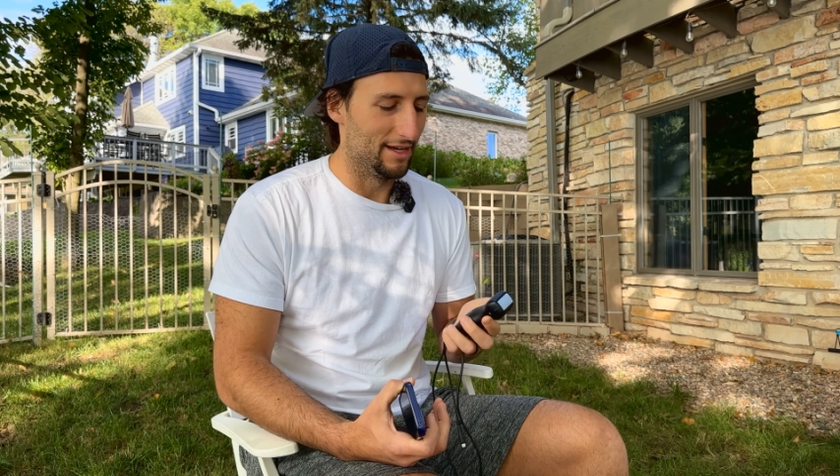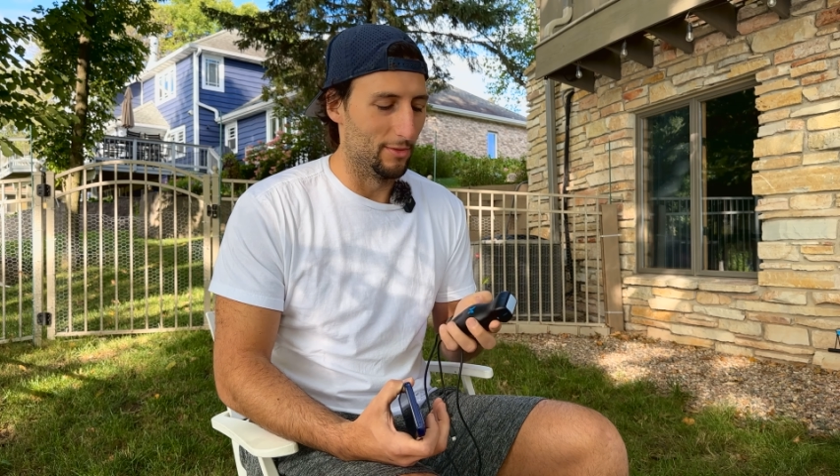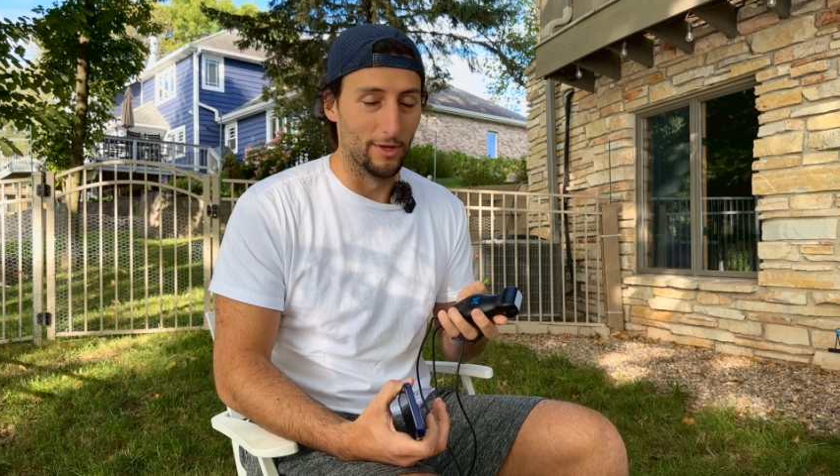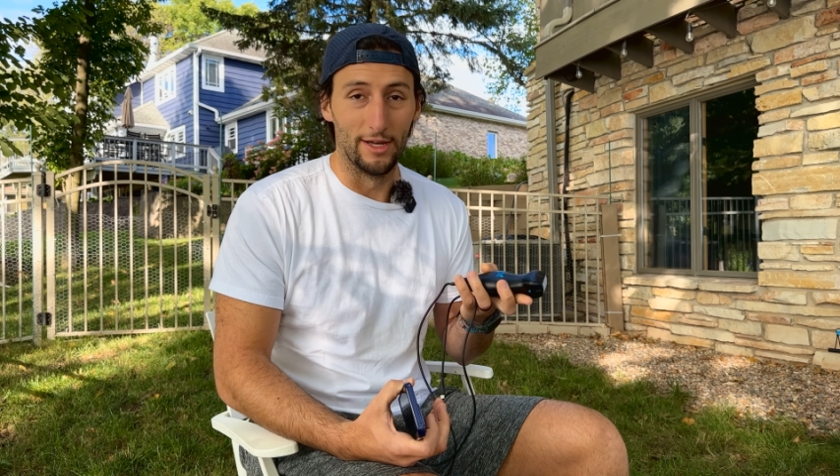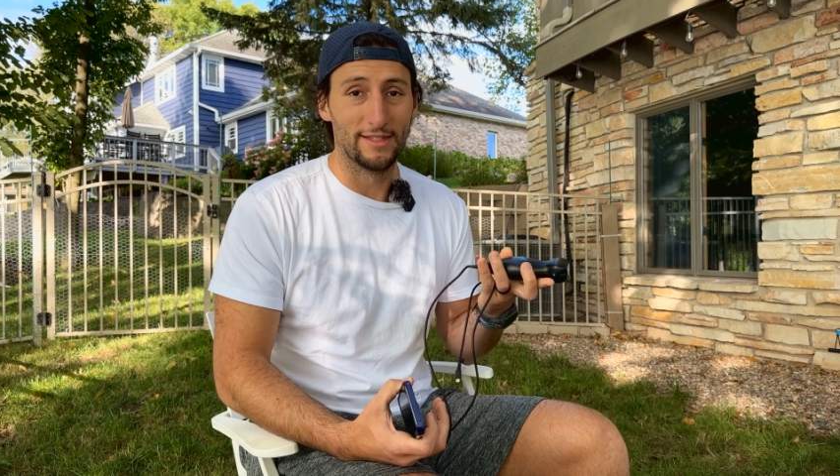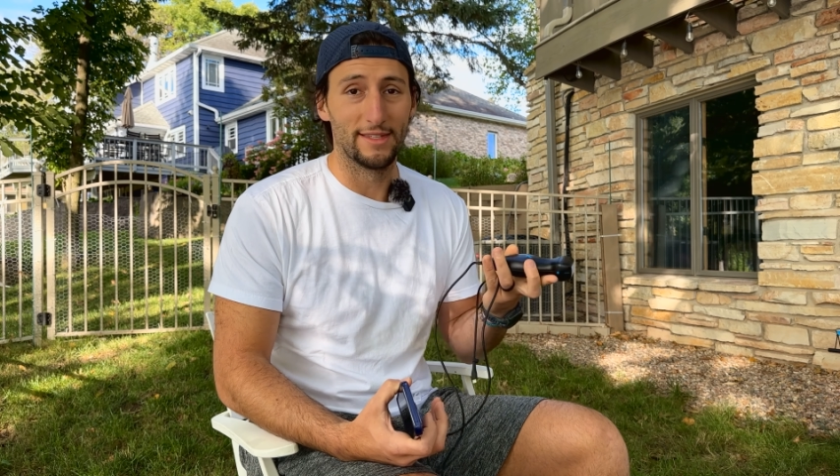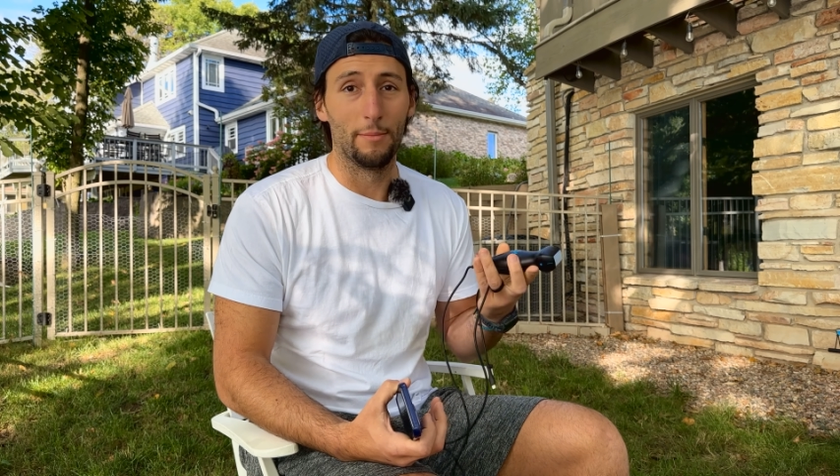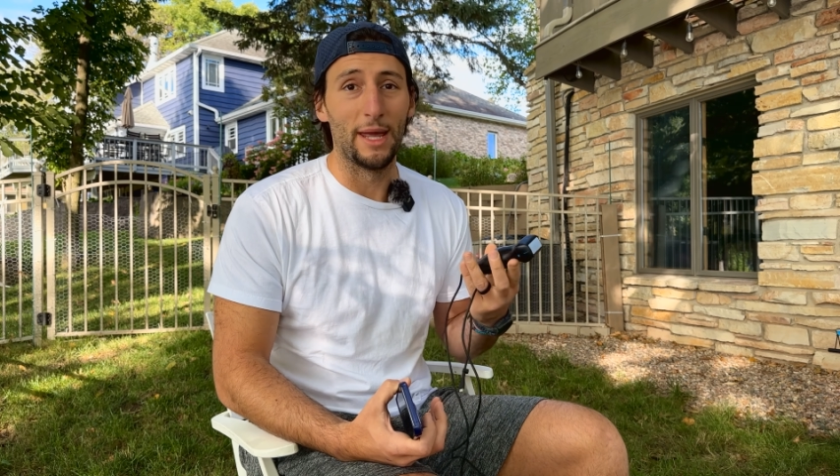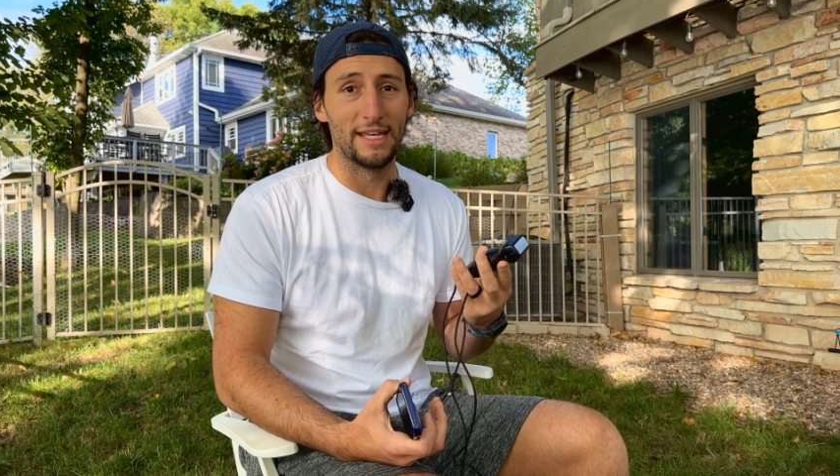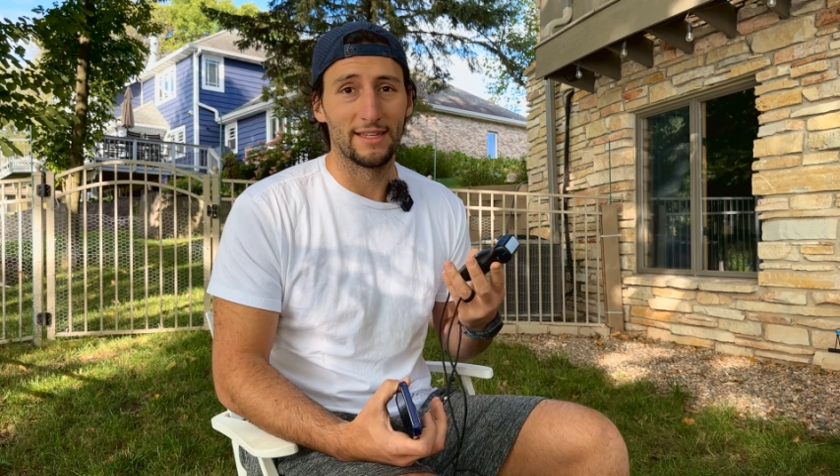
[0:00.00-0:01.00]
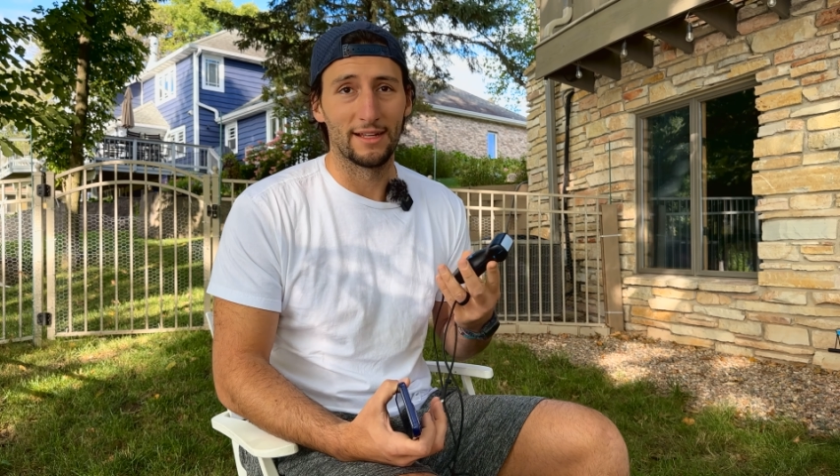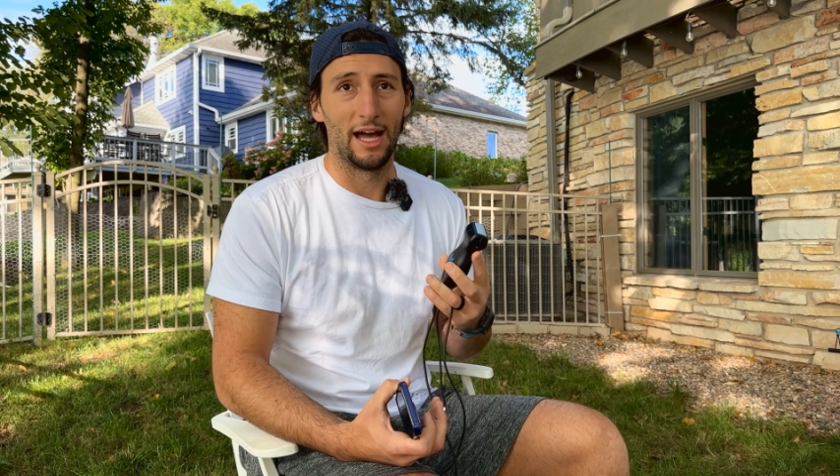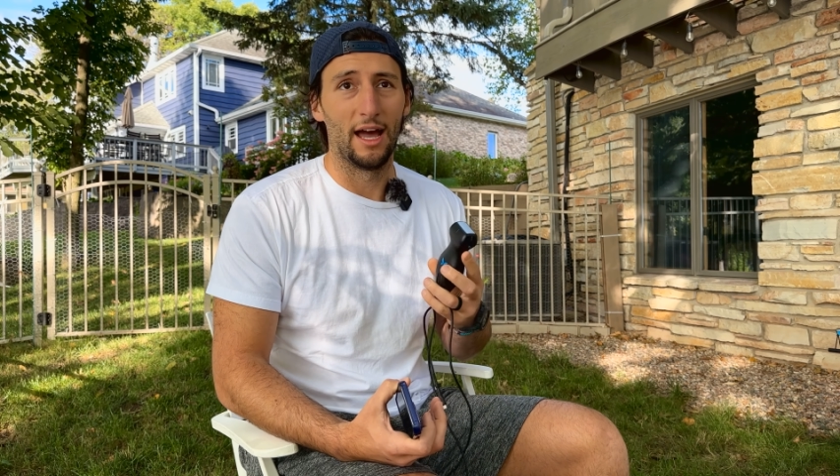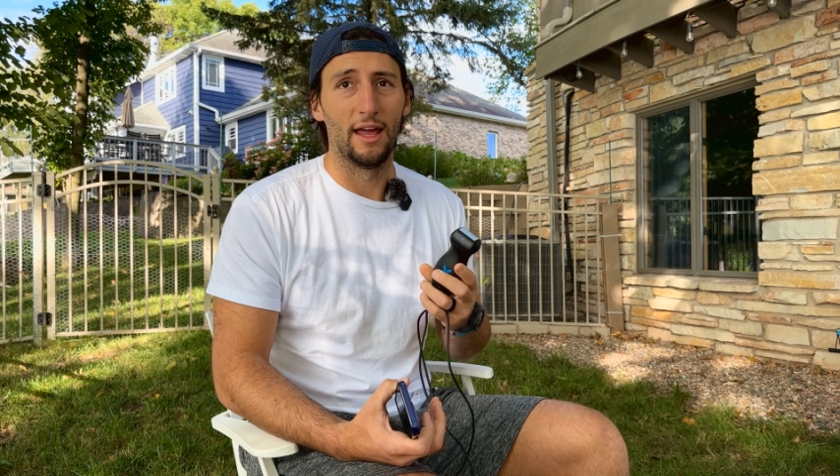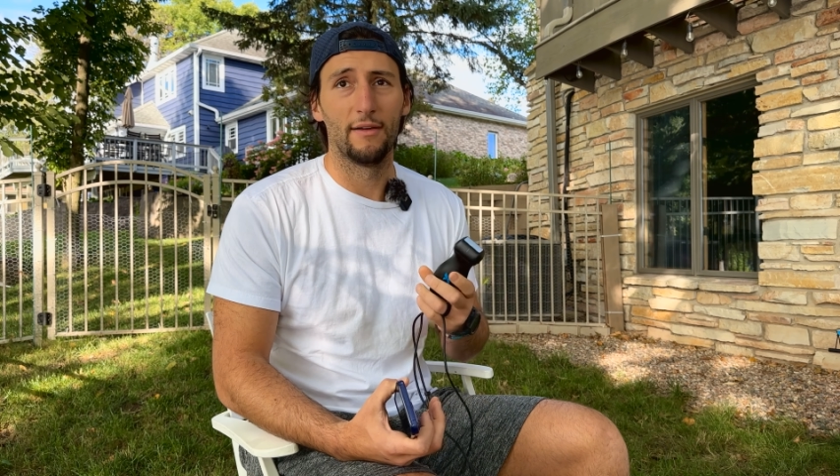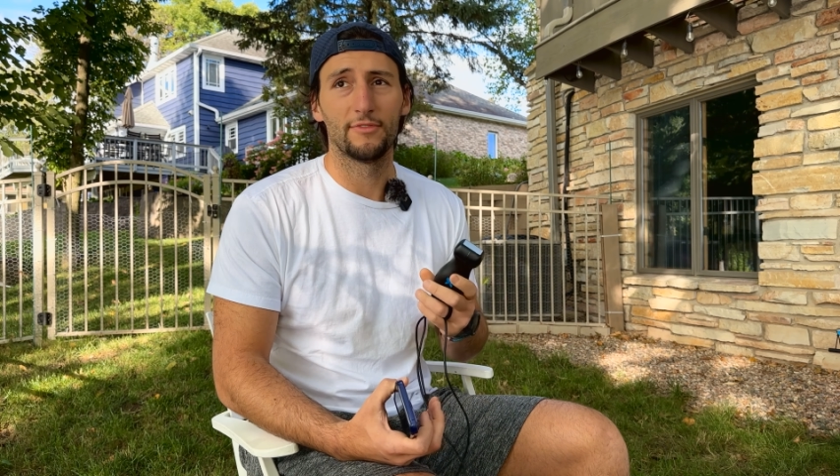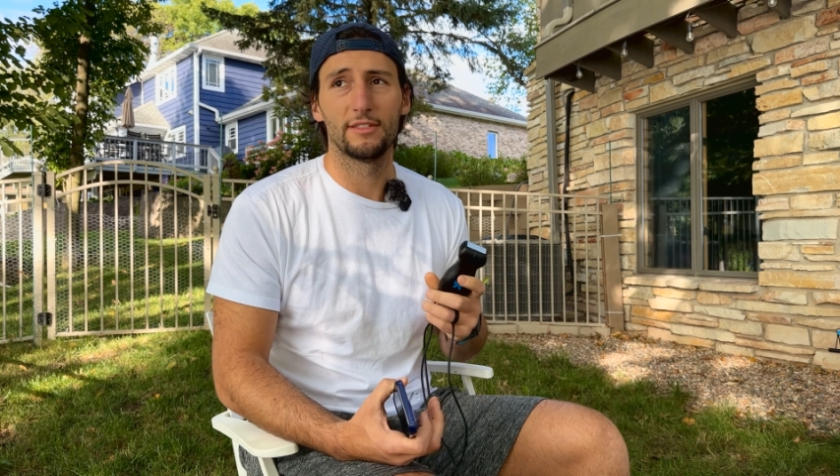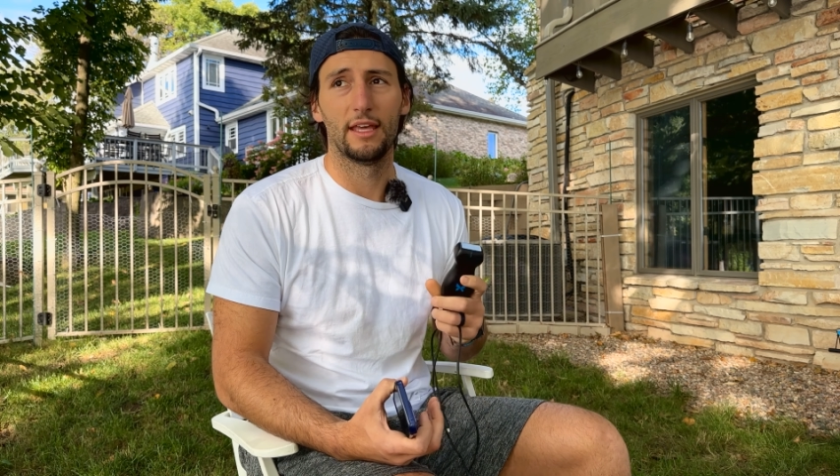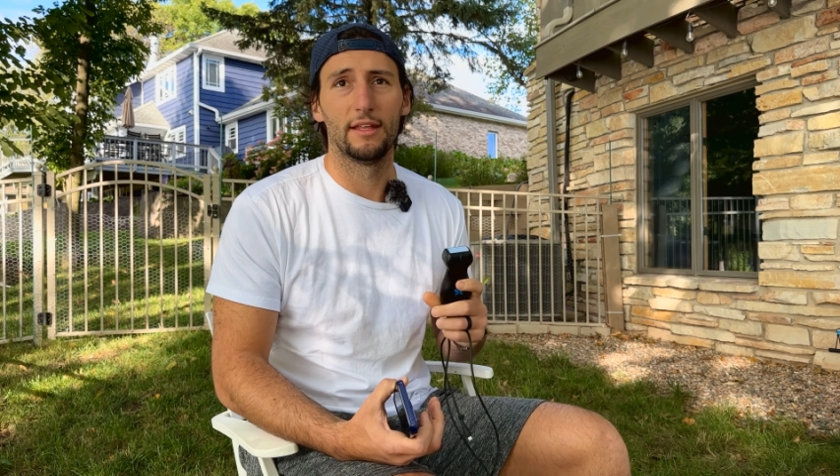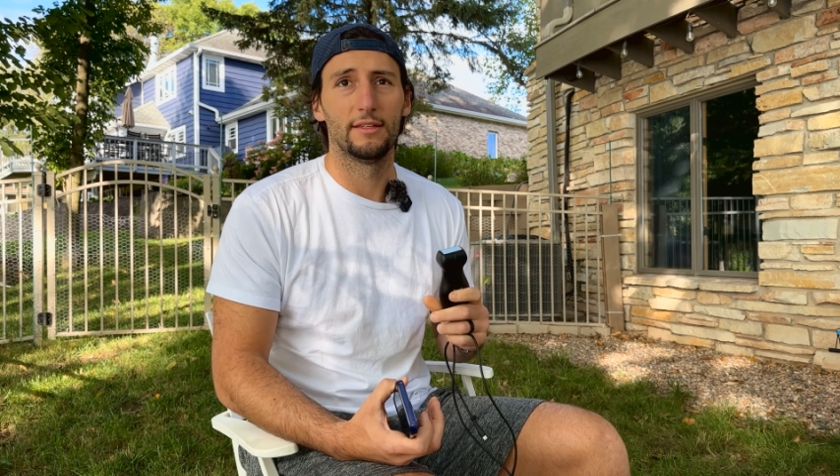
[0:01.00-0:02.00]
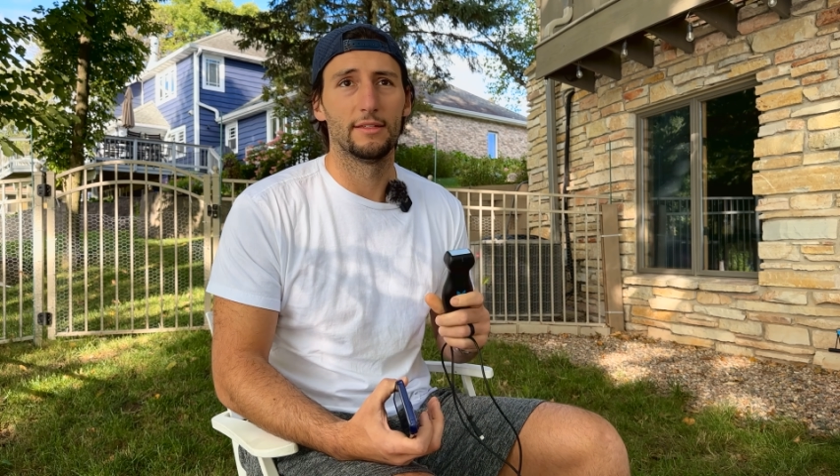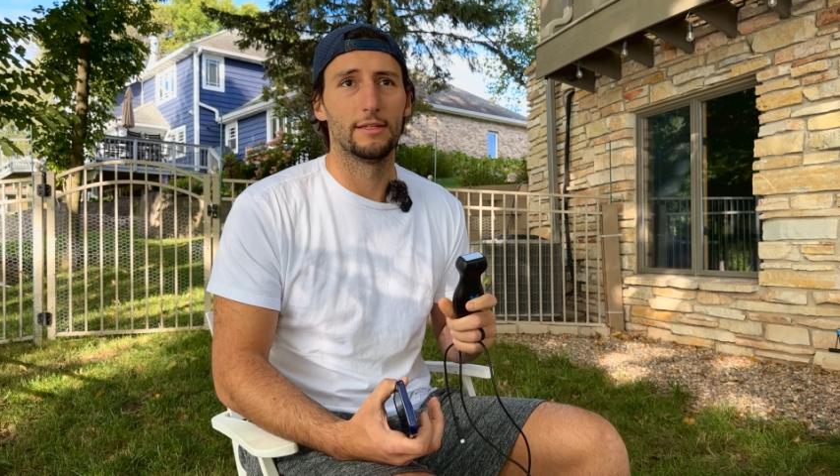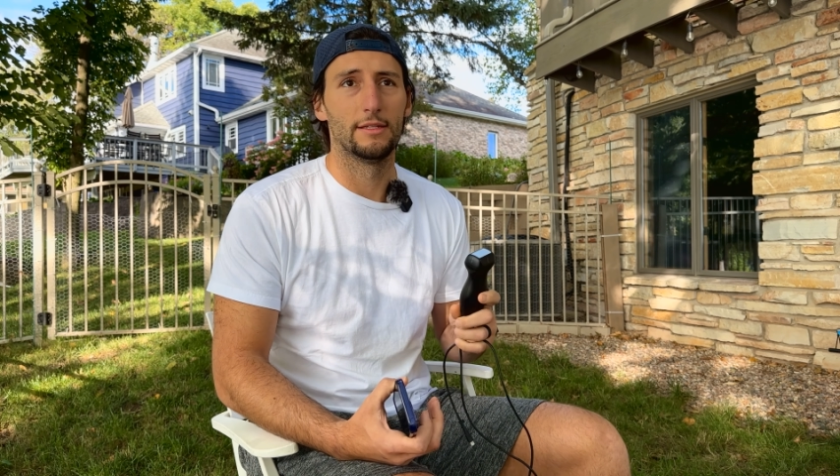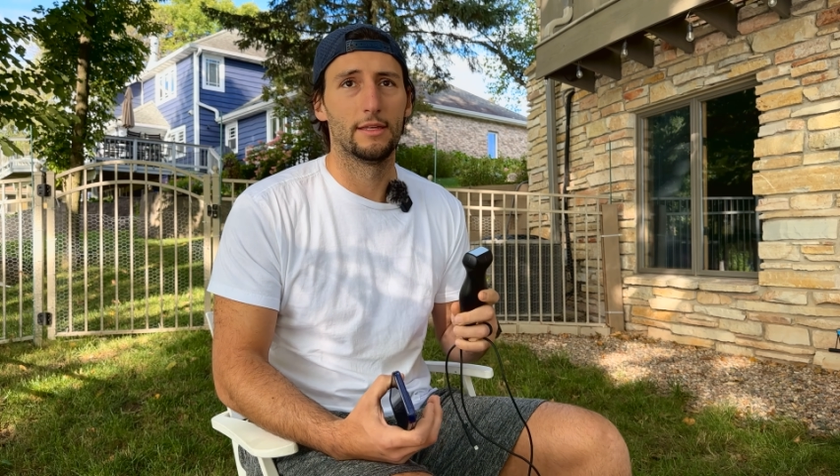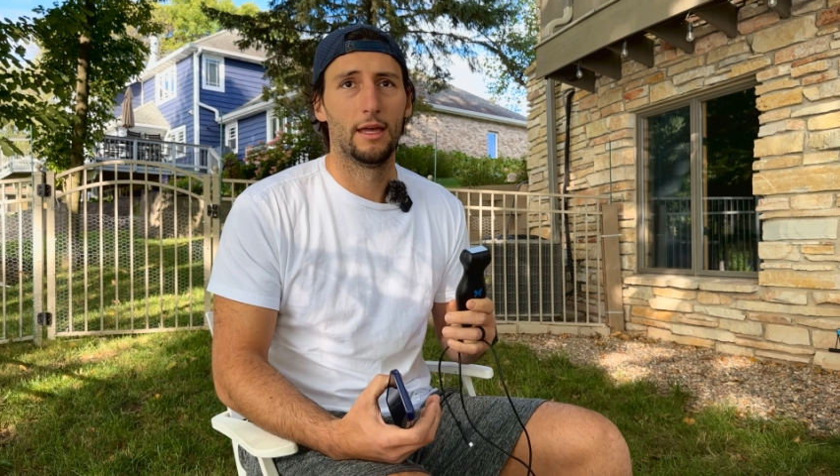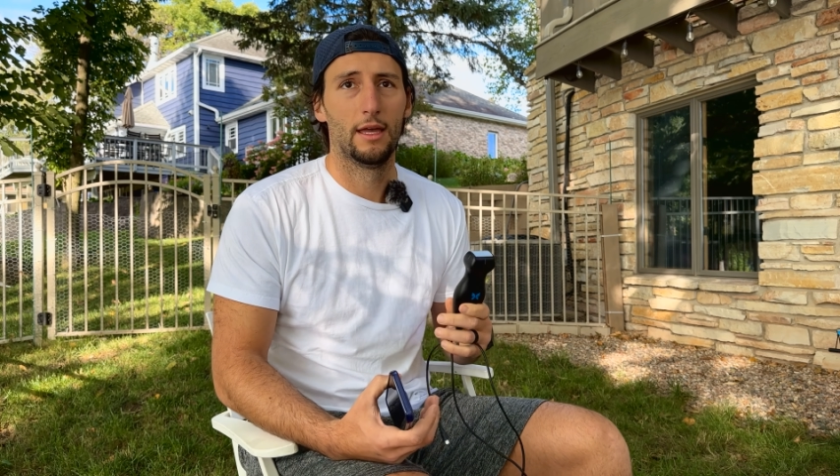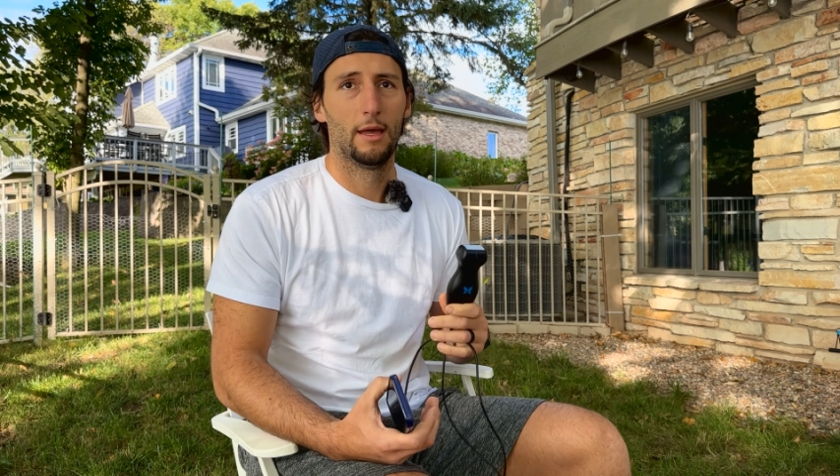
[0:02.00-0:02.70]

well, it's amazing. I have to say that this is